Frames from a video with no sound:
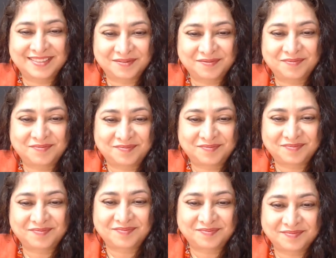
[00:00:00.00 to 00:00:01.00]

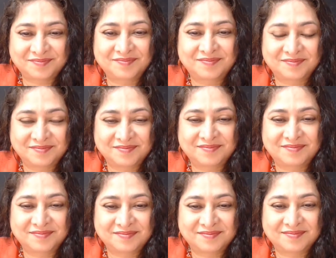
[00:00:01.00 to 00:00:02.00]

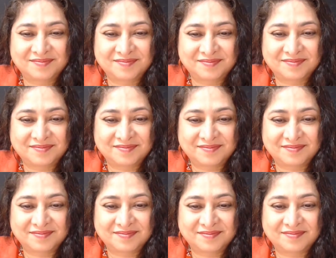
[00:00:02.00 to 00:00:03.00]

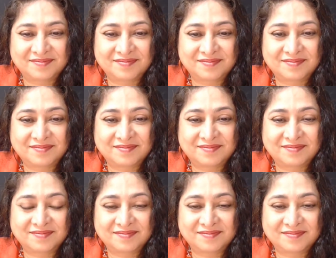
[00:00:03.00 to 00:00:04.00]

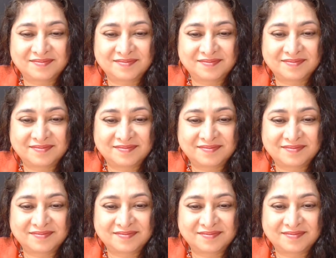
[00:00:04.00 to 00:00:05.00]

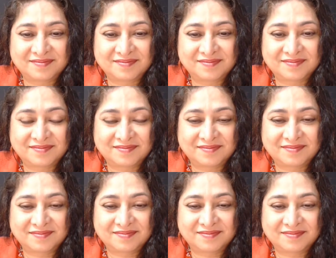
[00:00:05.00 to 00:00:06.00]

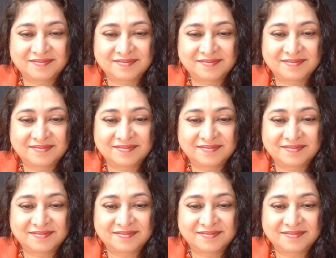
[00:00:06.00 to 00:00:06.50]
(silent)